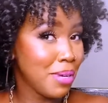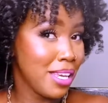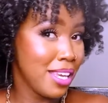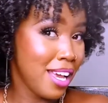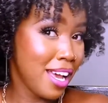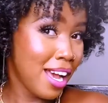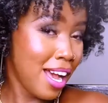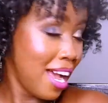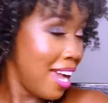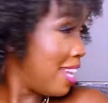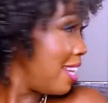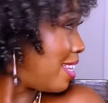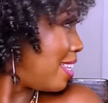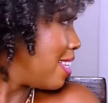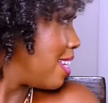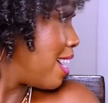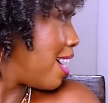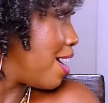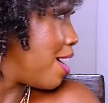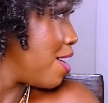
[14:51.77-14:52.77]
But yeah, I
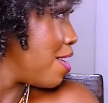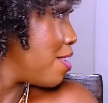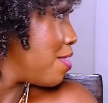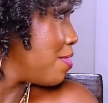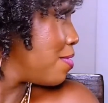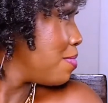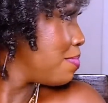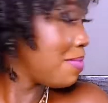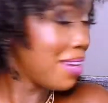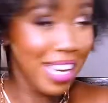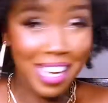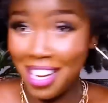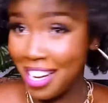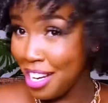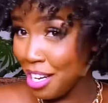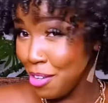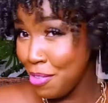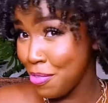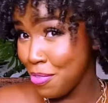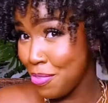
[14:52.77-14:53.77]
love
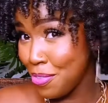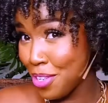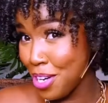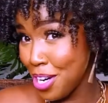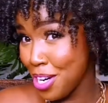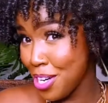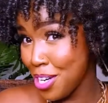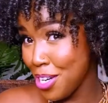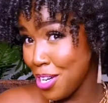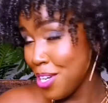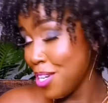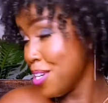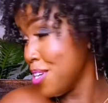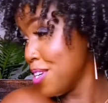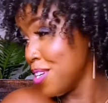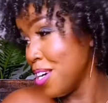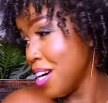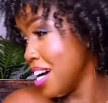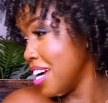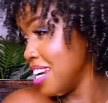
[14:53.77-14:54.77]
my
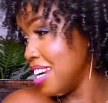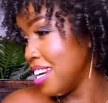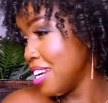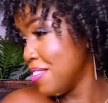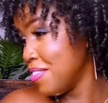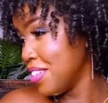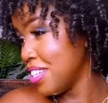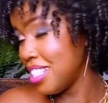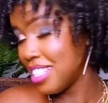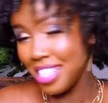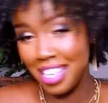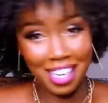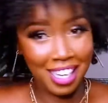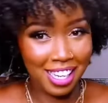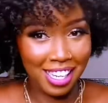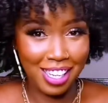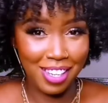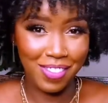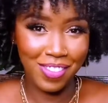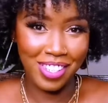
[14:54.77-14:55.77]
fro. I love it. I
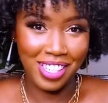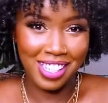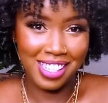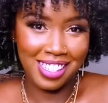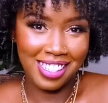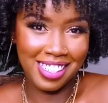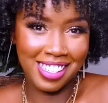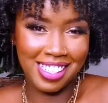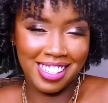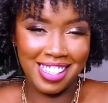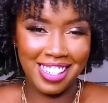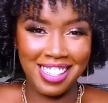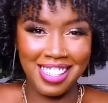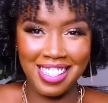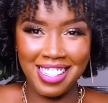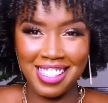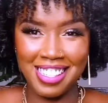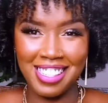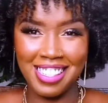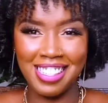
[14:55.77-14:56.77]
love it.
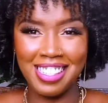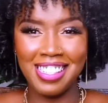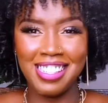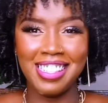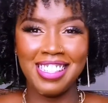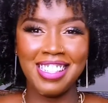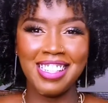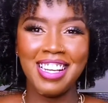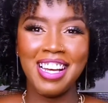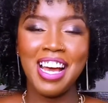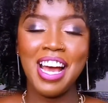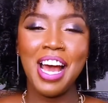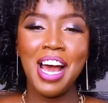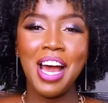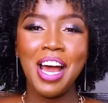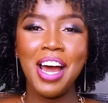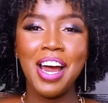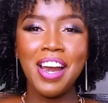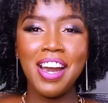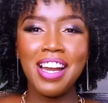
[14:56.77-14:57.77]

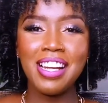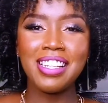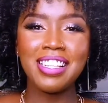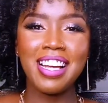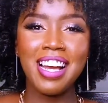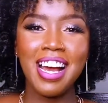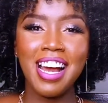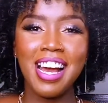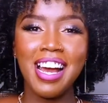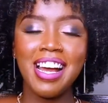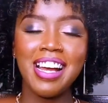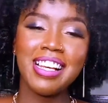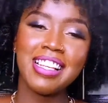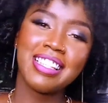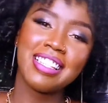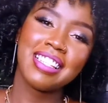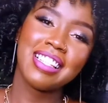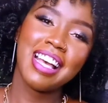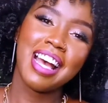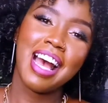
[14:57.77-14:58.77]
Alright,
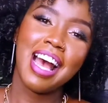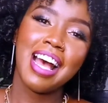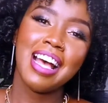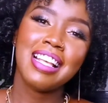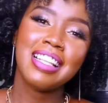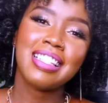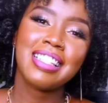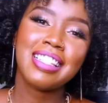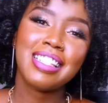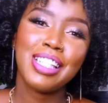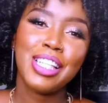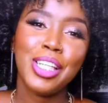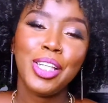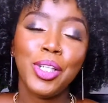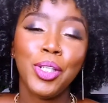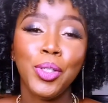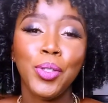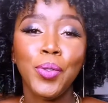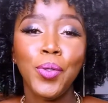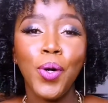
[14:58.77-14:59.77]
guys.
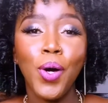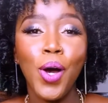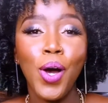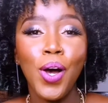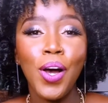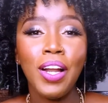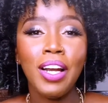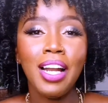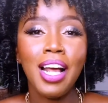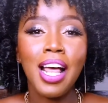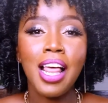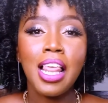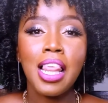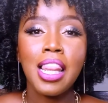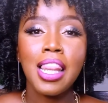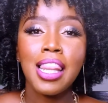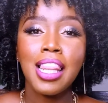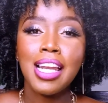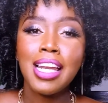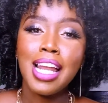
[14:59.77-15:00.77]
See you on
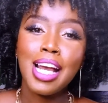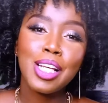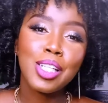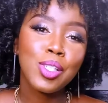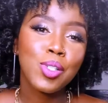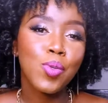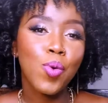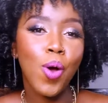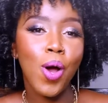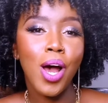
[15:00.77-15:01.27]
the next